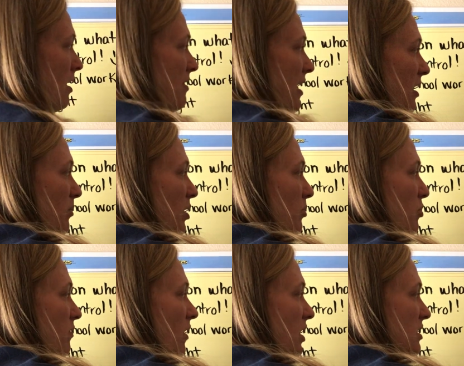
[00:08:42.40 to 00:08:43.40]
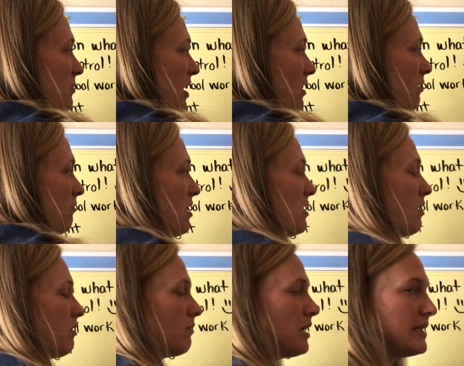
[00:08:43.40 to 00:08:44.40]
Then I'm going to move on to my 3. The
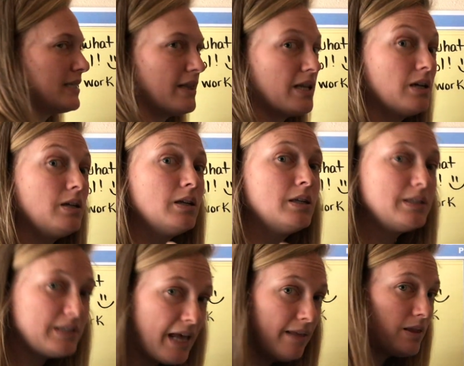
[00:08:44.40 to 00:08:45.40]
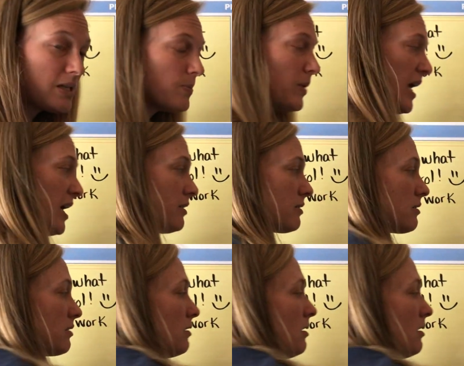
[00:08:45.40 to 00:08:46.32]
3 is in the tenths place.